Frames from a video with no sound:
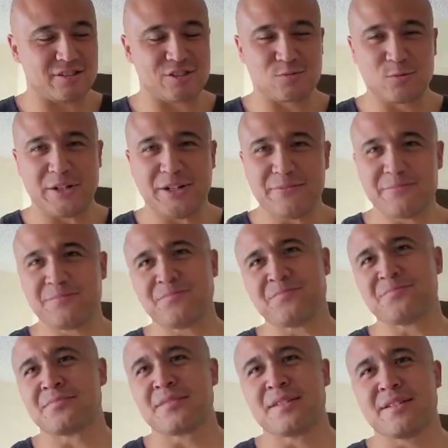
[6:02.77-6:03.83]
and the sweet,
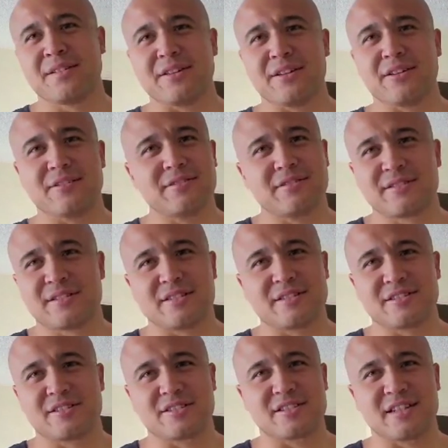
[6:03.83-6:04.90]
you know,
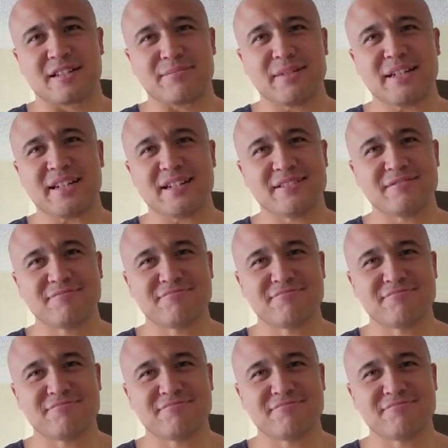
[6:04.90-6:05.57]
just like me.